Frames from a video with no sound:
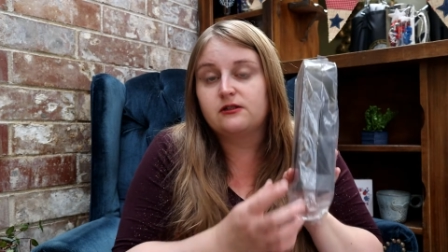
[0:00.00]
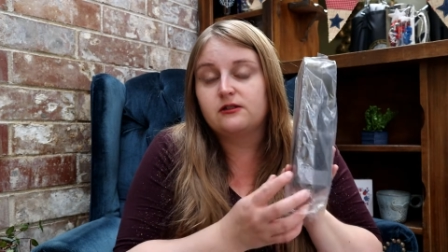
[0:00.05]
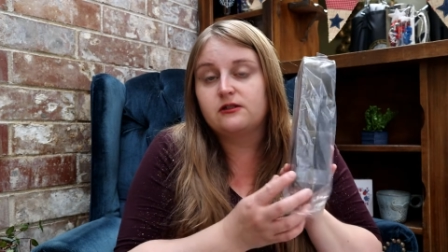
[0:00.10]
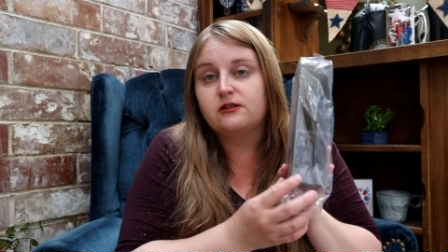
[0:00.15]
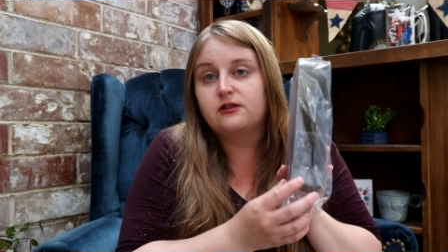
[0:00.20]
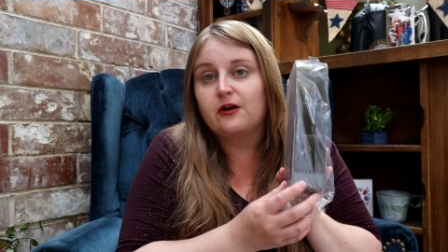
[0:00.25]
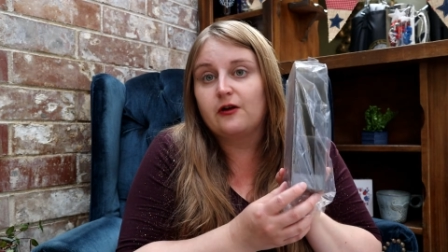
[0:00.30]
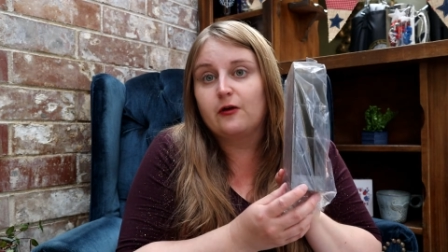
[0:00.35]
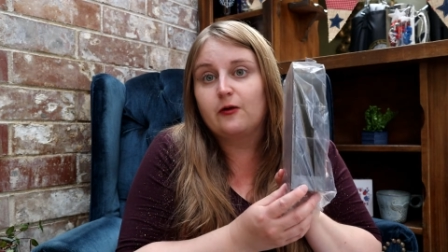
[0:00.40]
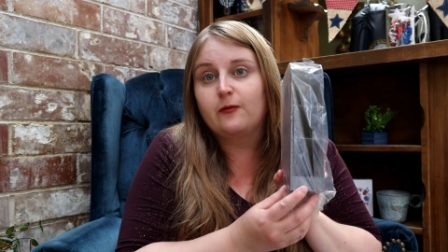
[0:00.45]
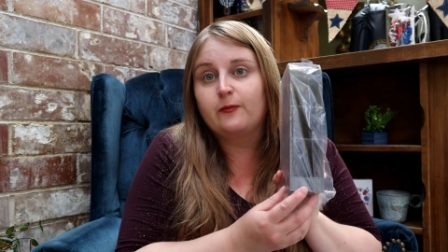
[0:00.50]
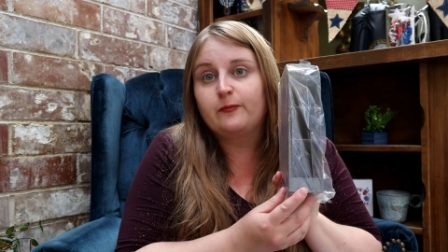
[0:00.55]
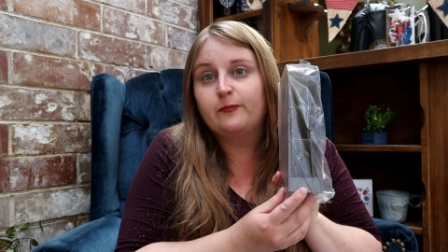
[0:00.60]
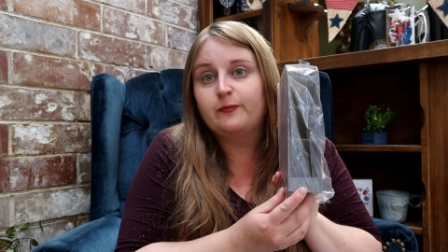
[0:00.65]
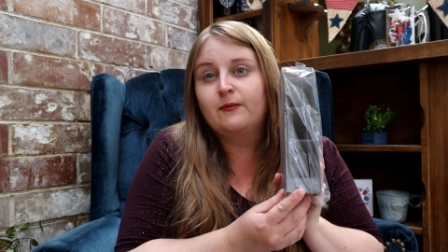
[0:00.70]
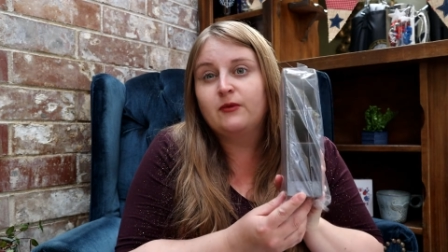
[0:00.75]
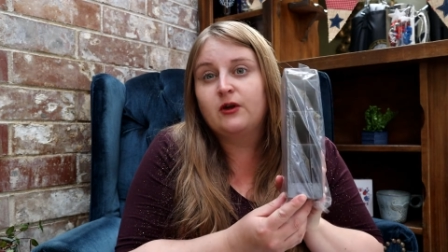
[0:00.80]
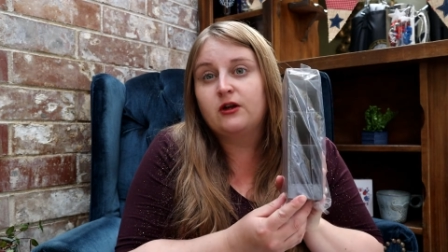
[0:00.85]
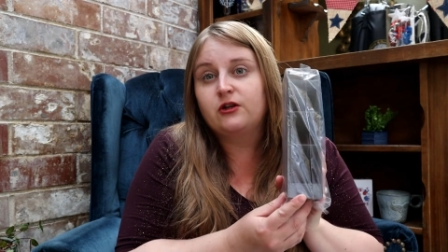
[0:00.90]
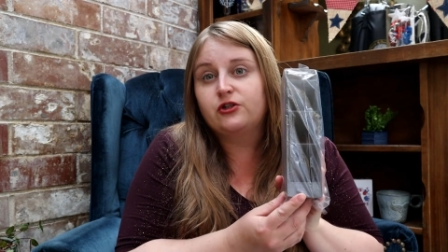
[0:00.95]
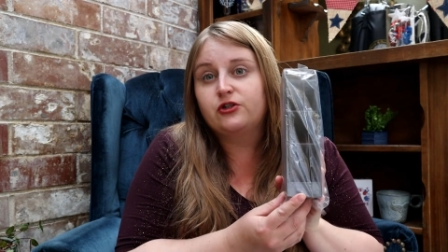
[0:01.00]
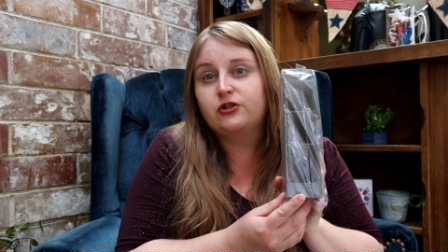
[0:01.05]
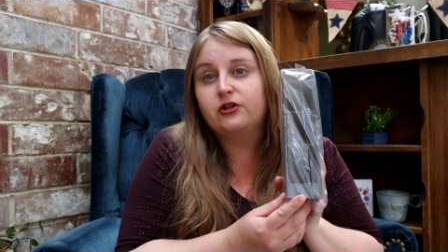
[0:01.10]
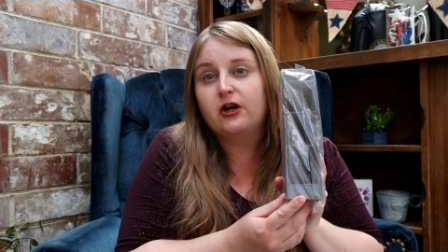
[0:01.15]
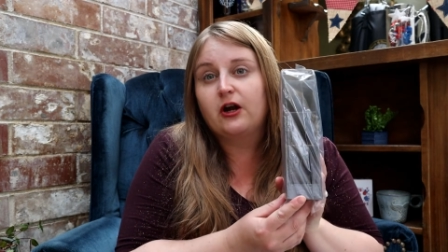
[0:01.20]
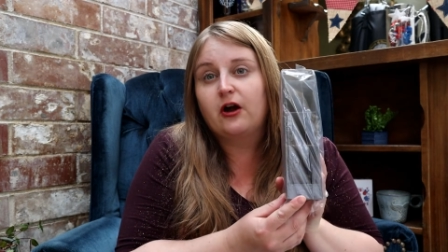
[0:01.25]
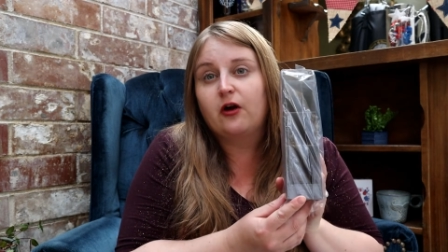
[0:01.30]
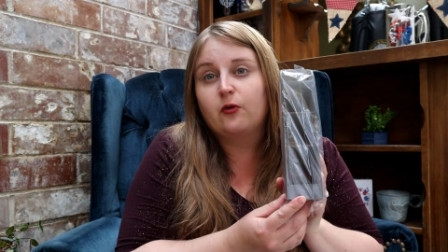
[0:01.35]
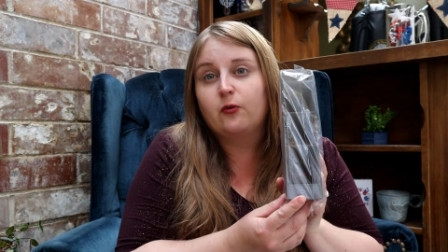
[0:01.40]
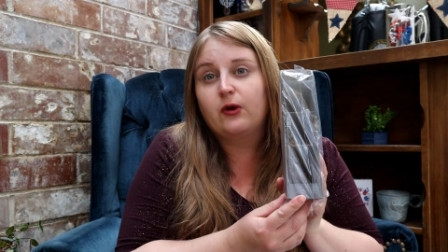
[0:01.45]
So I'm not
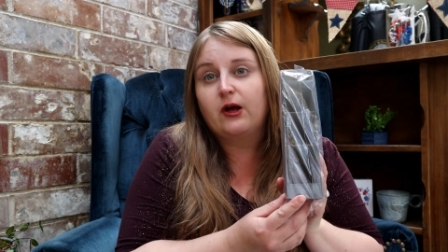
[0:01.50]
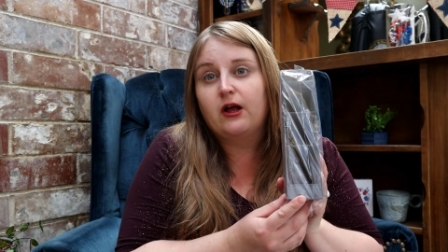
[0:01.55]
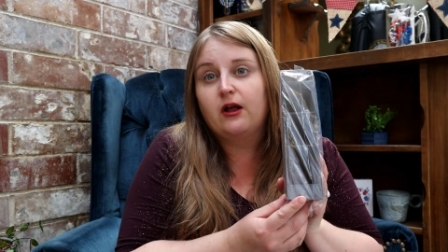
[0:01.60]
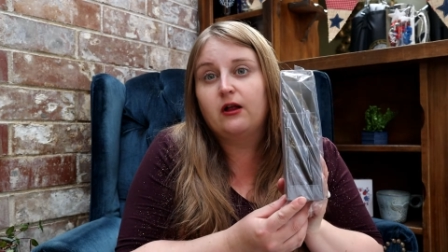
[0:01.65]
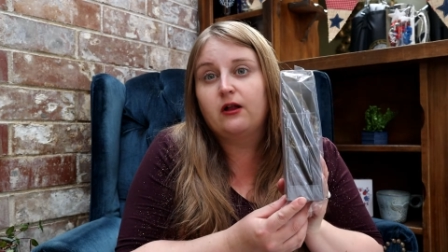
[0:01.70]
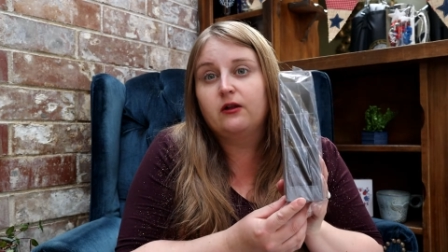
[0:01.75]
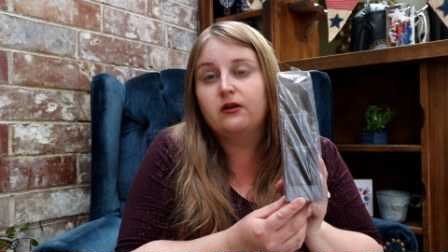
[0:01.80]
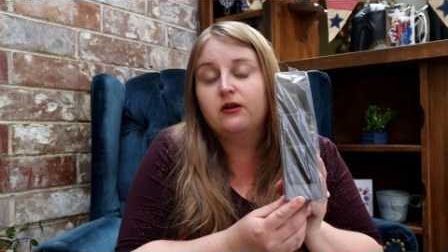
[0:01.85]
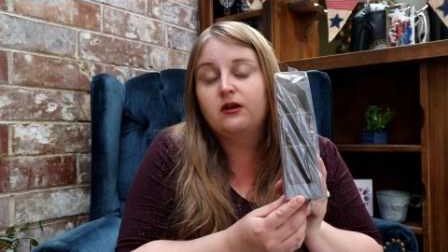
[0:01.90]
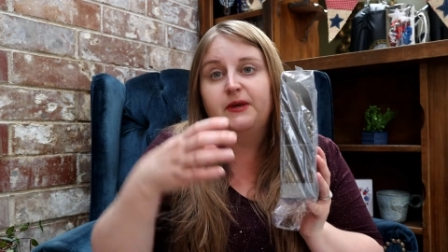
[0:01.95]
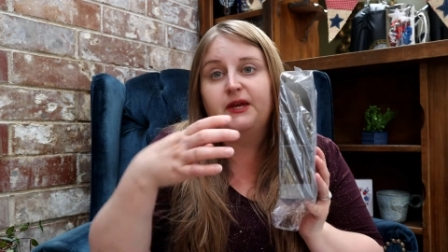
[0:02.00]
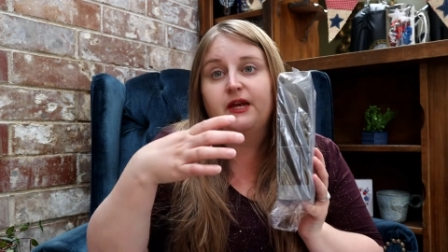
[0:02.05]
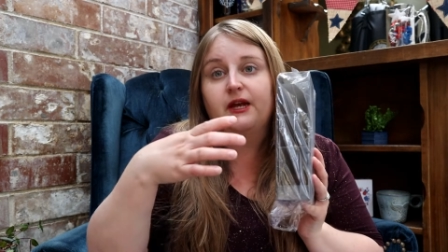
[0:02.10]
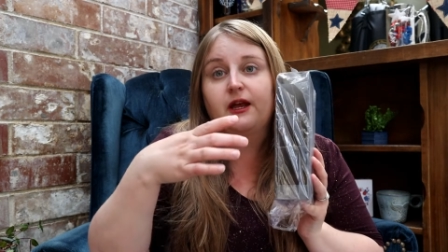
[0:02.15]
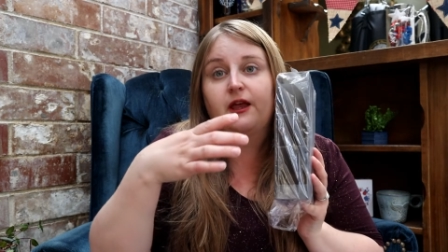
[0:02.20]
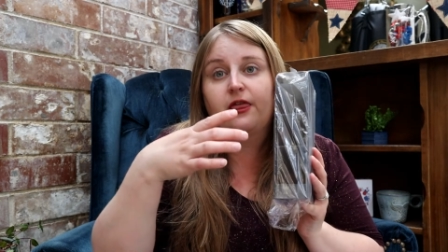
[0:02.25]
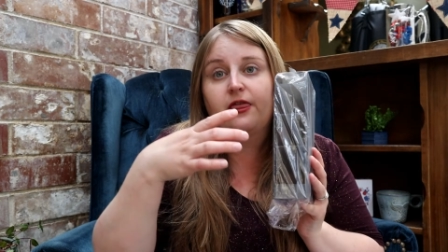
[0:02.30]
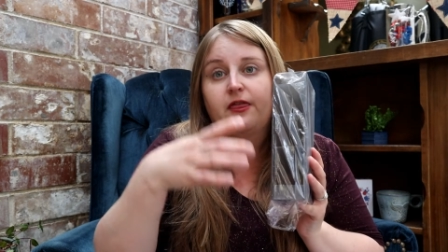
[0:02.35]
sure how well big,